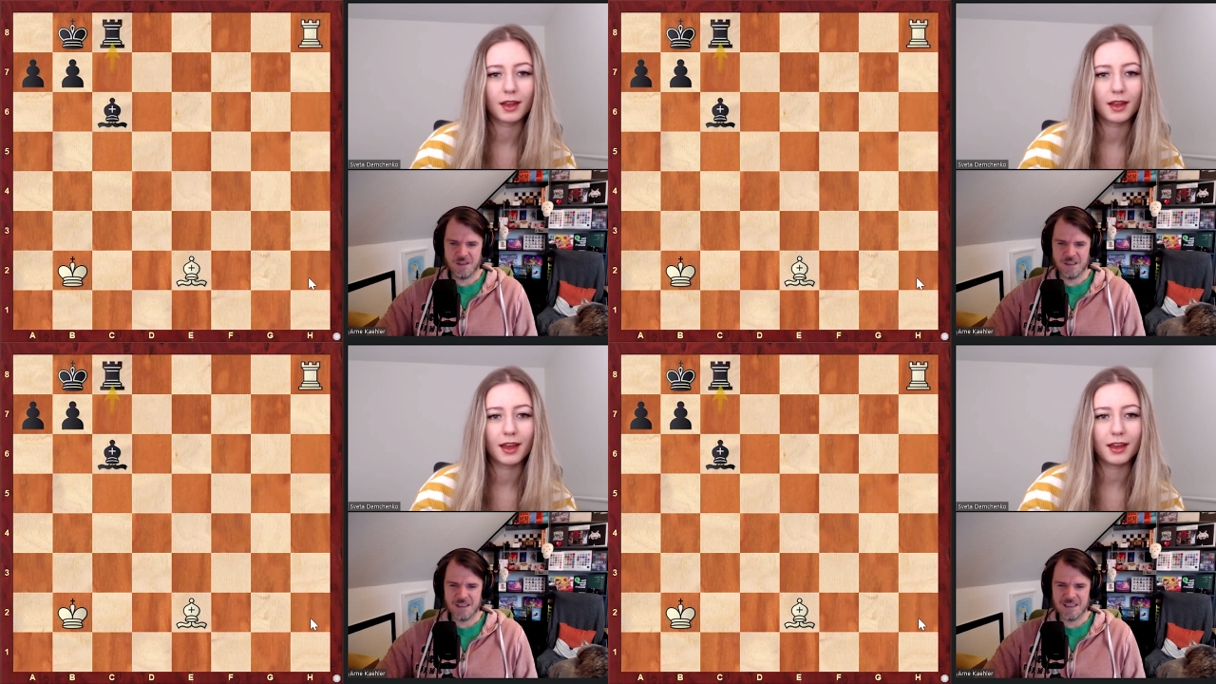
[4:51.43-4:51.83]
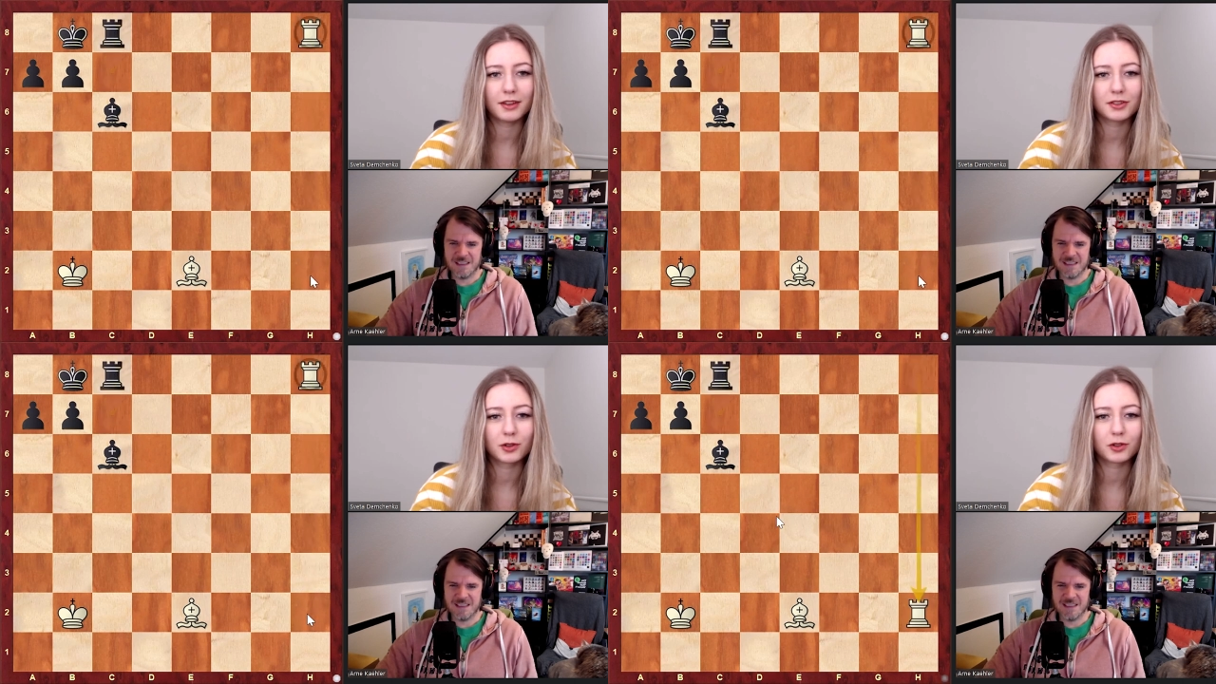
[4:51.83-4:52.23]

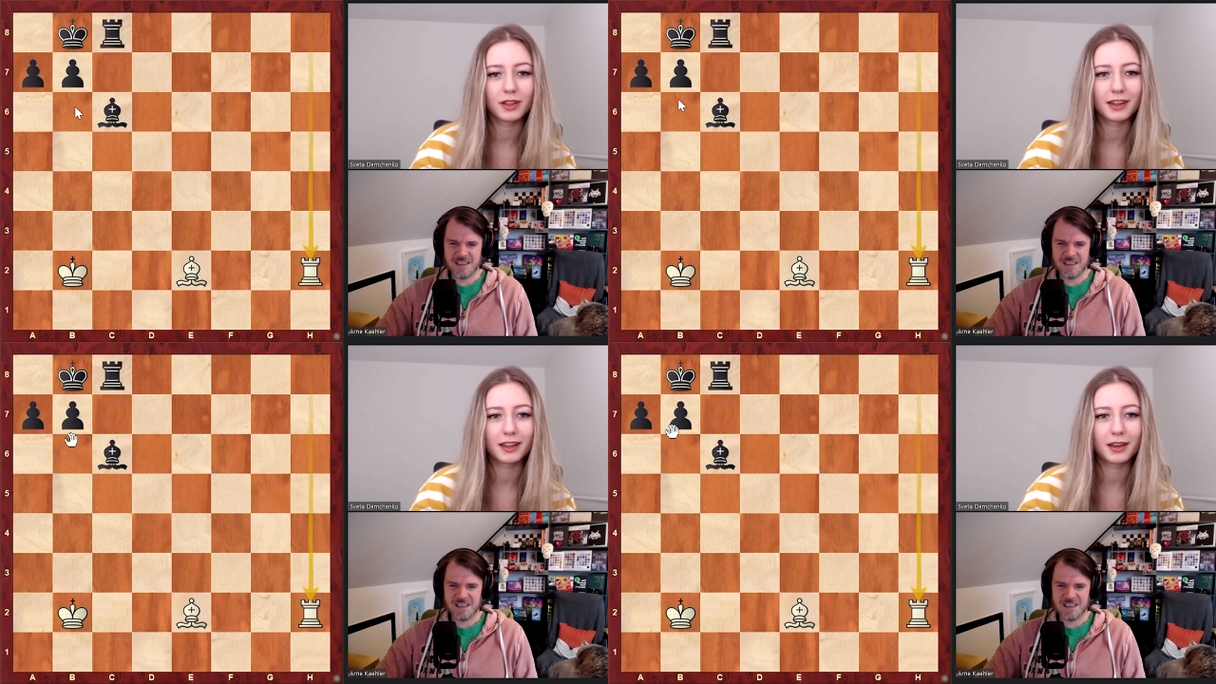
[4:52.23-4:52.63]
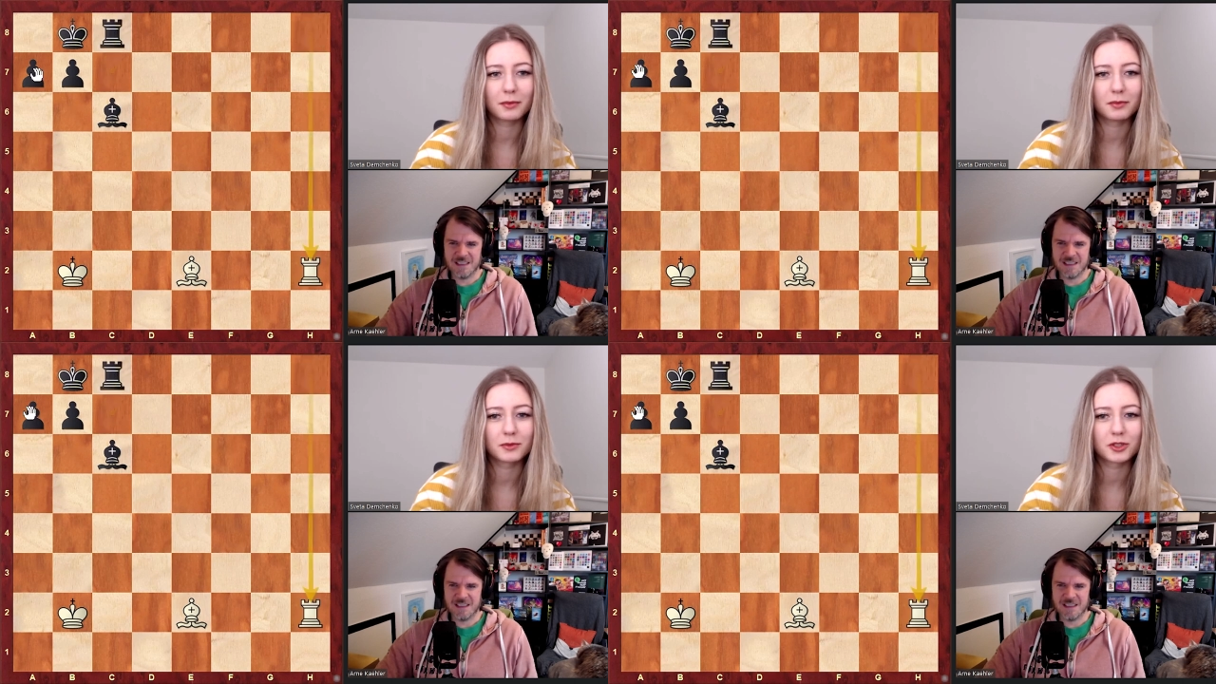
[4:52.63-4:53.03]
Speaker 1: And you're letting
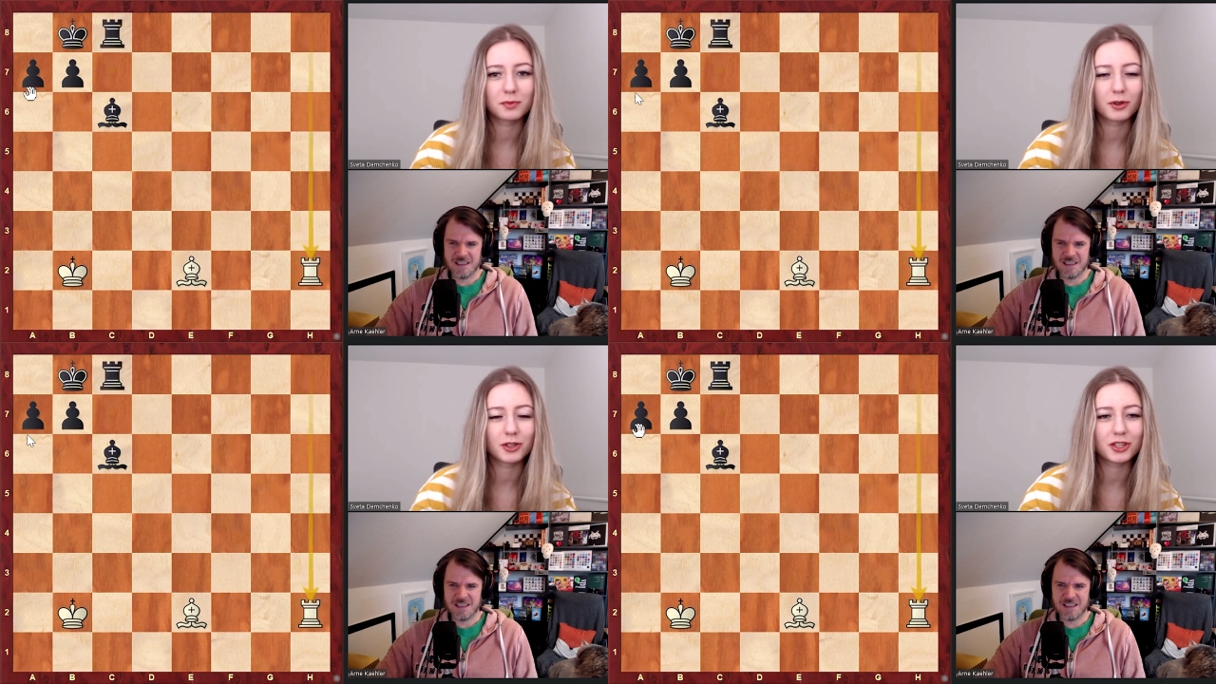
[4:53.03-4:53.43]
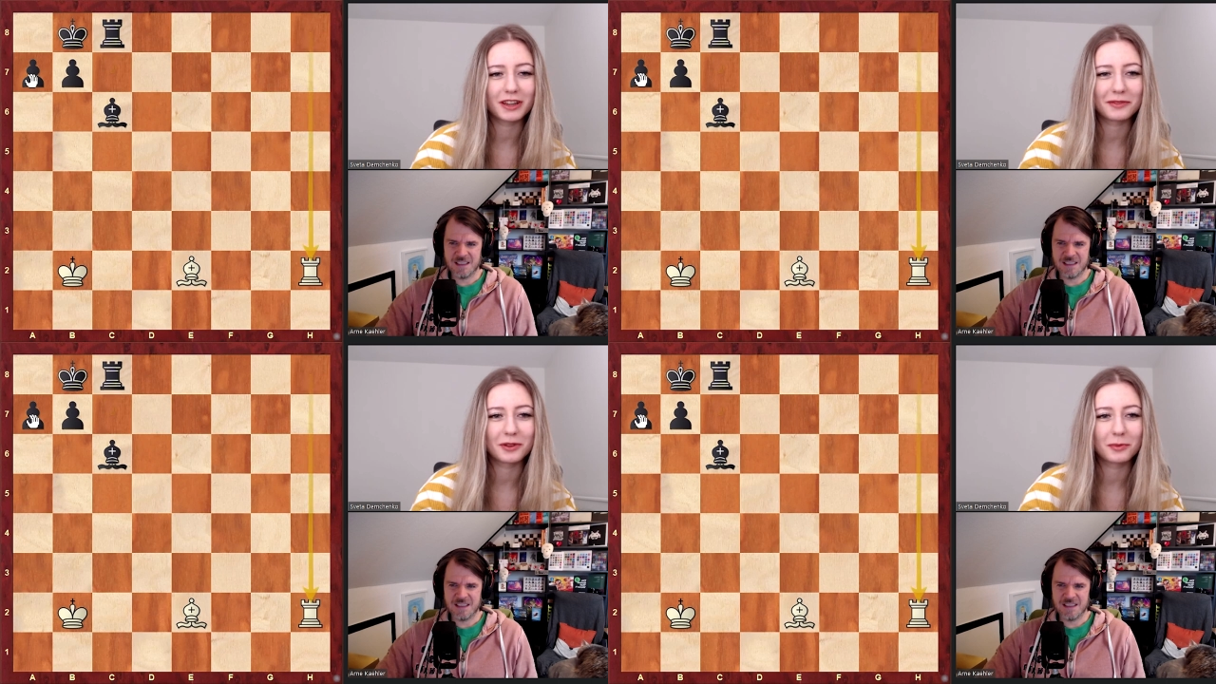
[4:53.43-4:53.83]
him just push
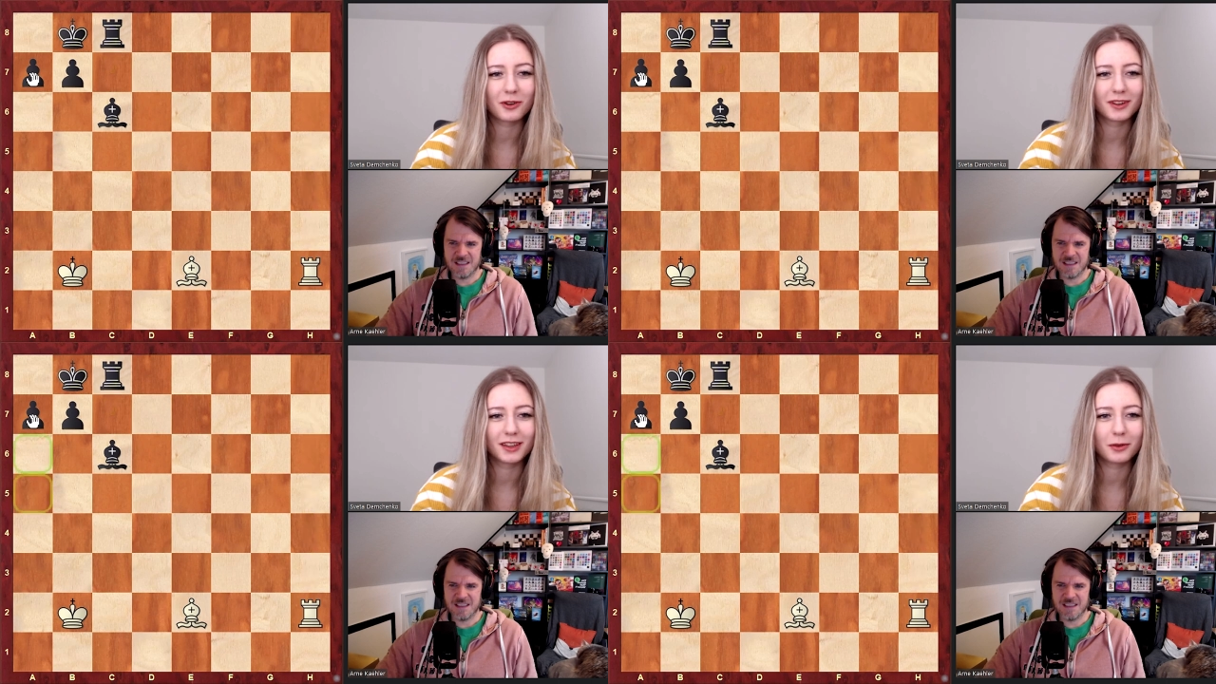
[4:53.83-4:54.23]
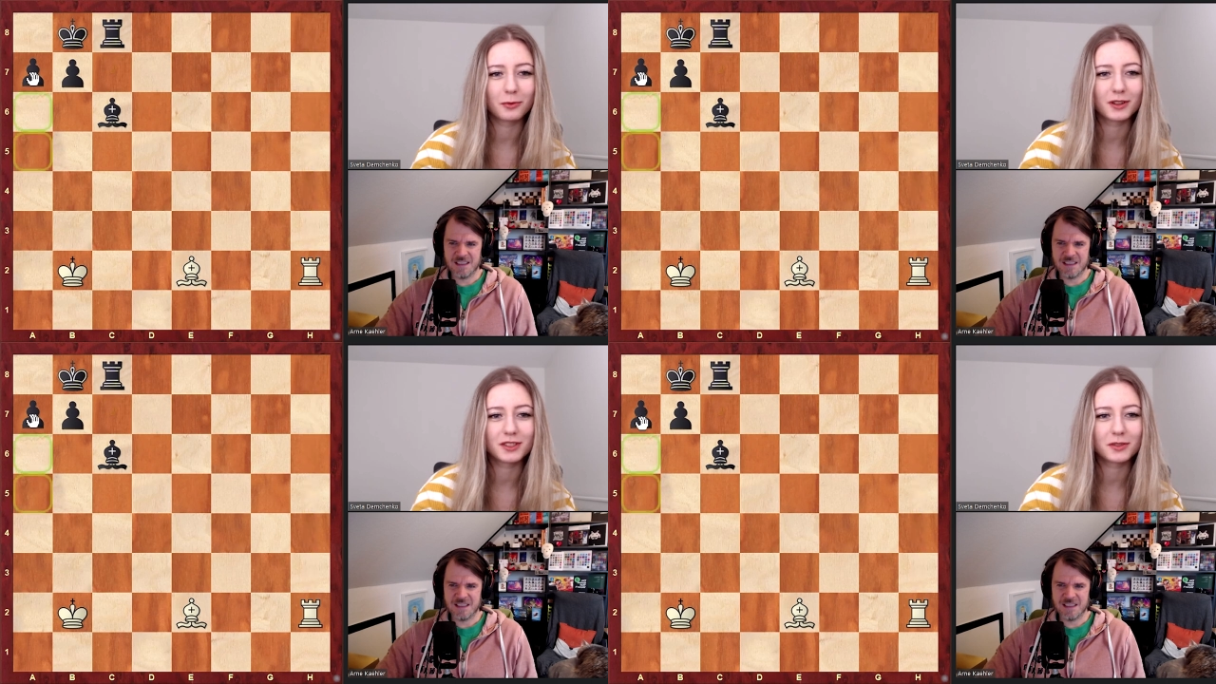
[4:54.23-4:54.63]
every pawn he
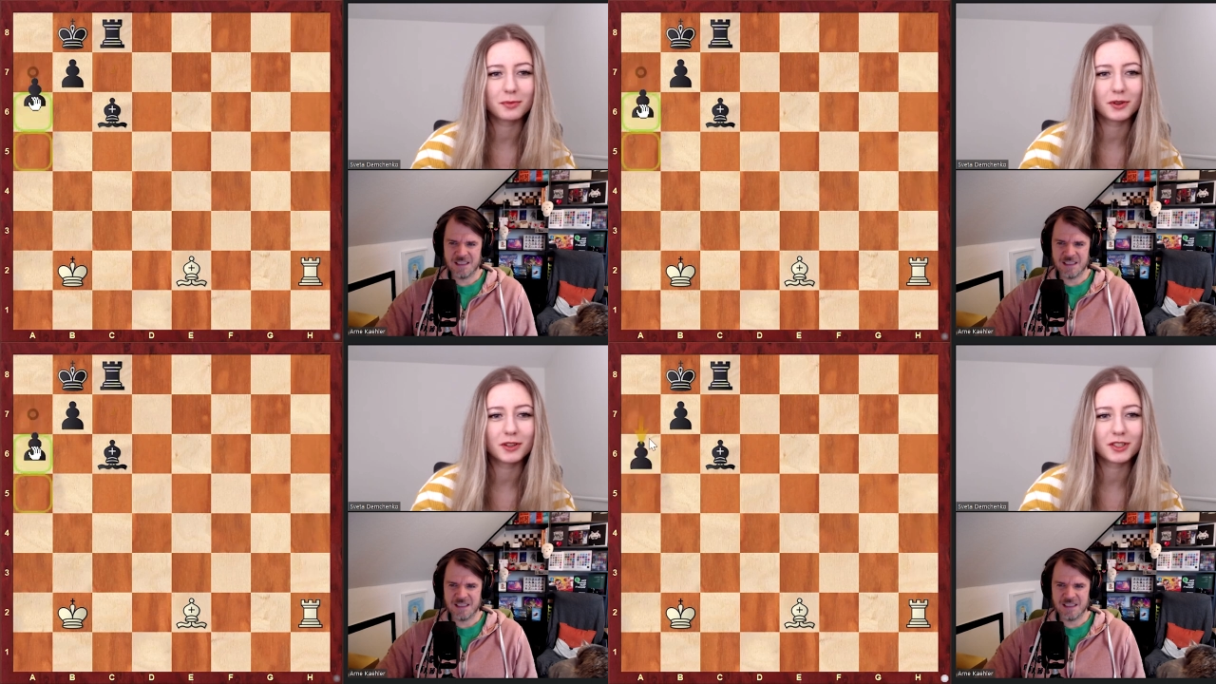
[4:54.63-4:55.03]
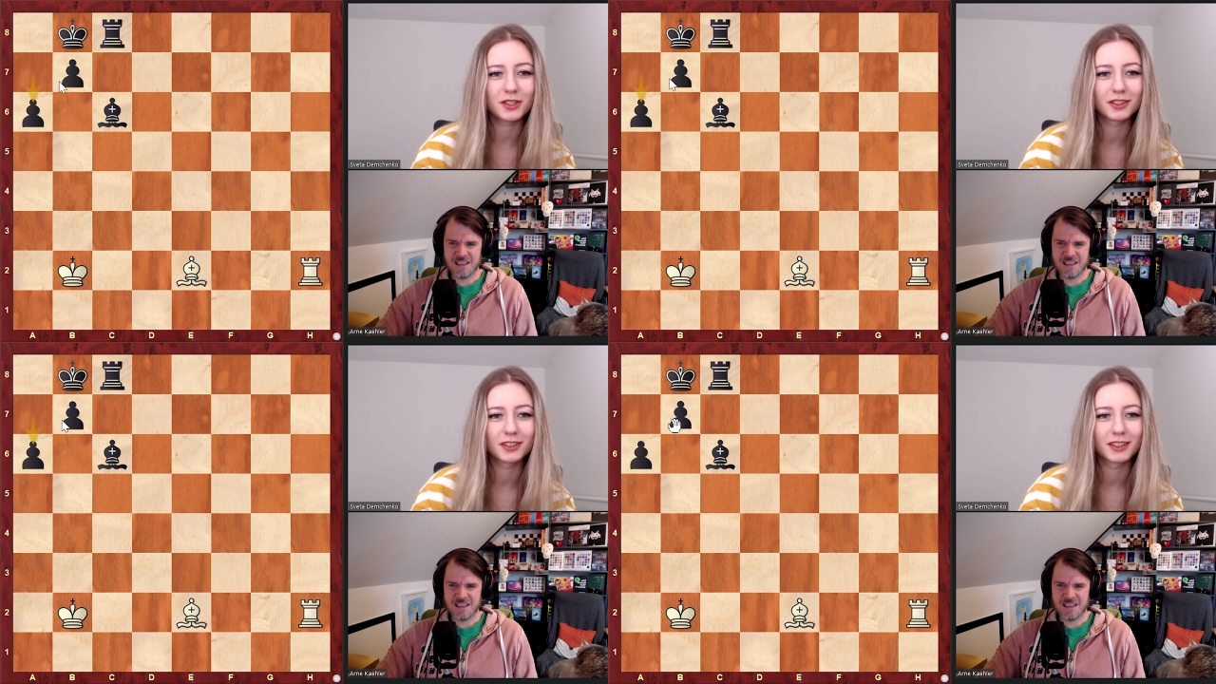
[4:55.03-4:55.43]
wants to push